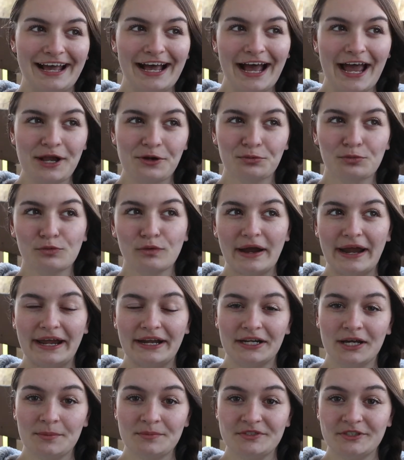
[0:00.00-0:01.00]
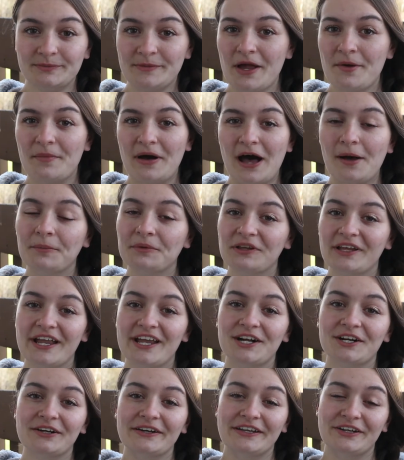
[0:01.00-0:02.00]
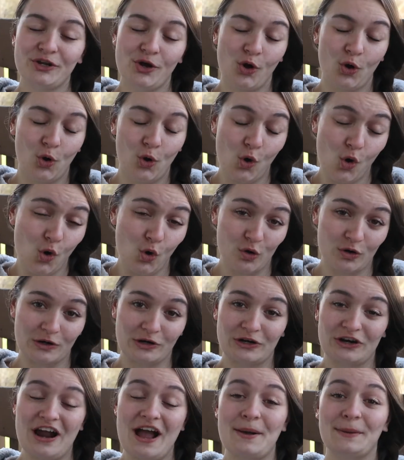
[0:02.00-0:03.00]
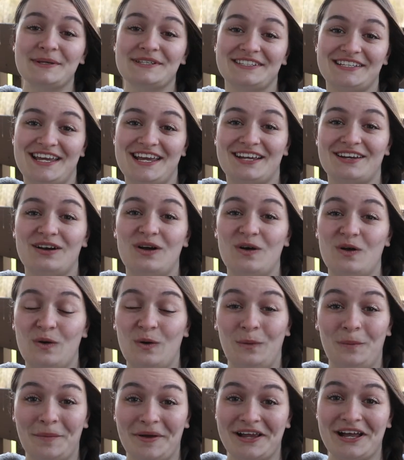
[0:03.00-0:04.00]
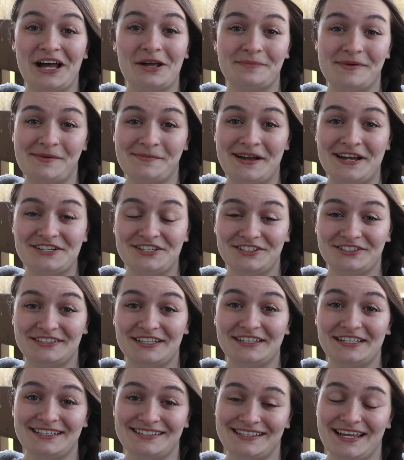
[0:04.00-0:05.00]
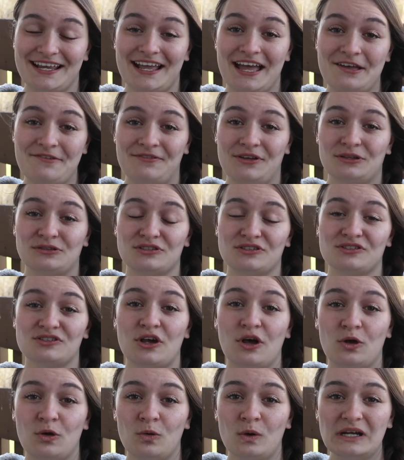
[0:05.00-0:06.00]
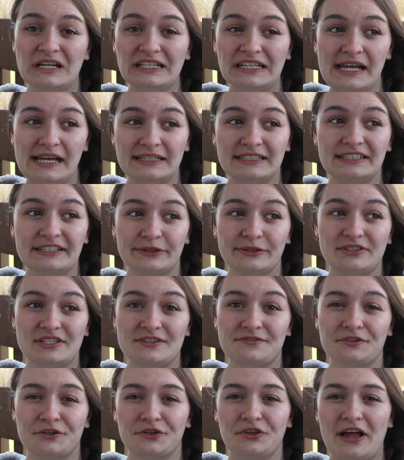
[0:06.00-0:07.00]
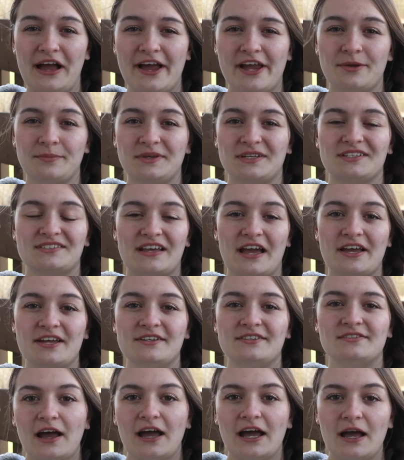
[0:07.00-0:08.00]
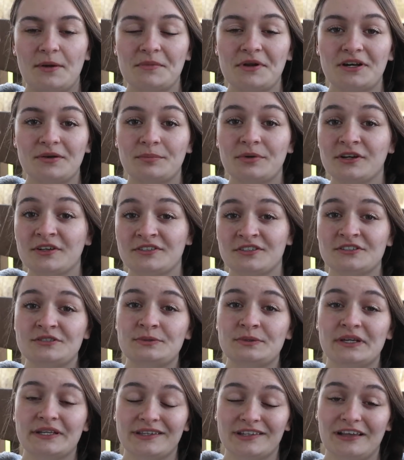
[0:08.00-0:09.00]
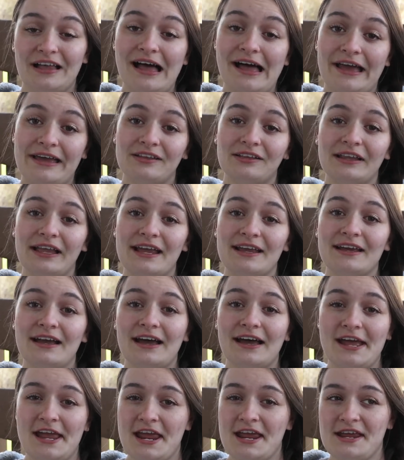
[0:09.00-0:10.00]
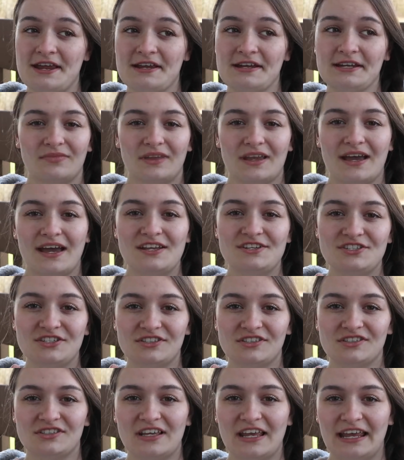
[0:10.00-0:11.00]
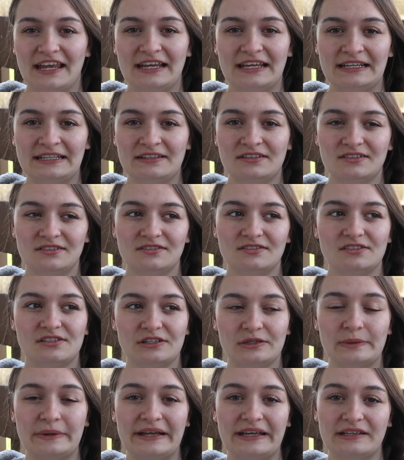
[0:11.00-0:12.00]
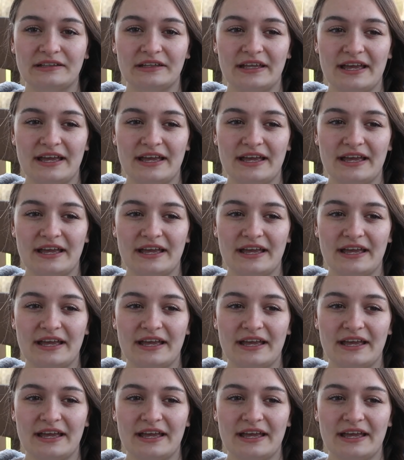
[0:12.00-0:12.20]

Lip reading: I ran up to my mom later in horror. I was like, oh my god, mom, I just did this. Like, I felt so guilty for lying, because I'm not a person who can lie. Like, I just can't do it.